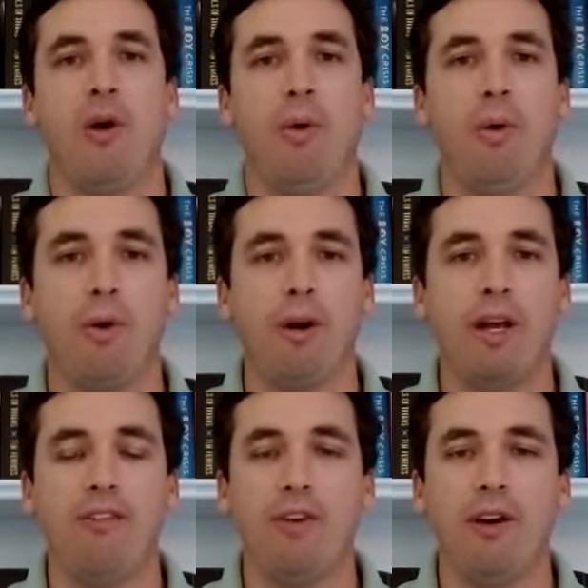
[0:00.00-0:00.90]
or
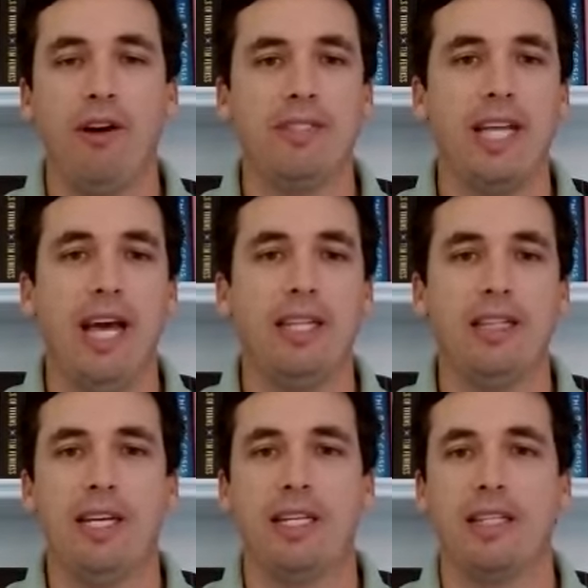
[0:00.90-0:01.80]
if you have debt,
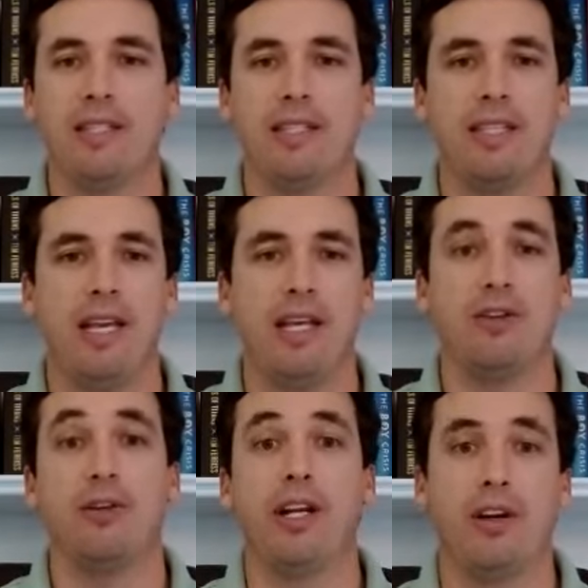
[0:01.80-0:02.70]
like let's say
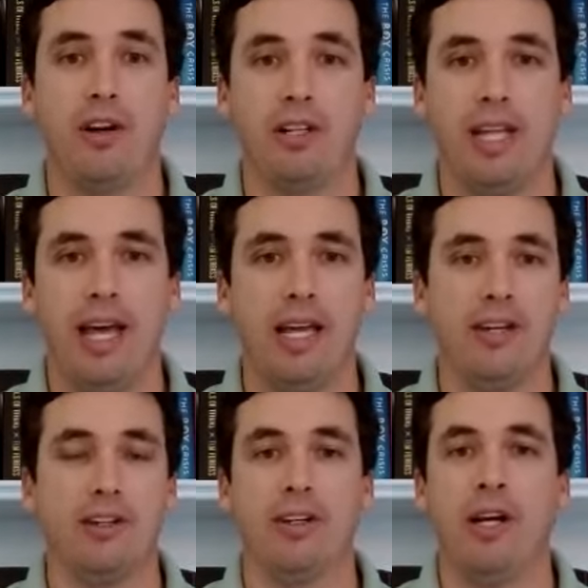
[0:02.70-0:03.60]
credit card debt
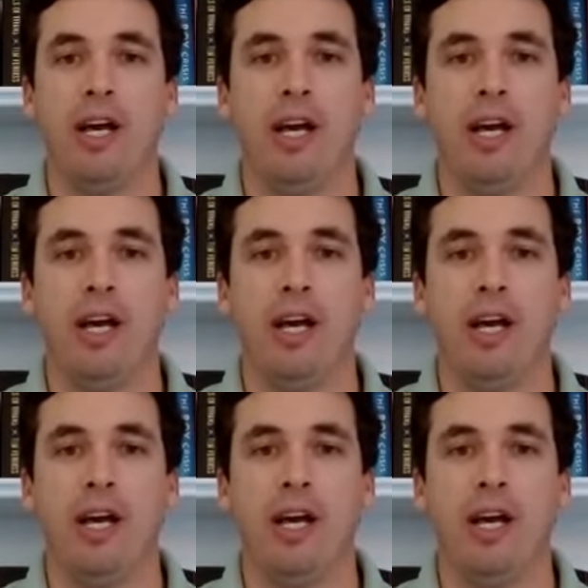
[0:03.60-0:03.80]
or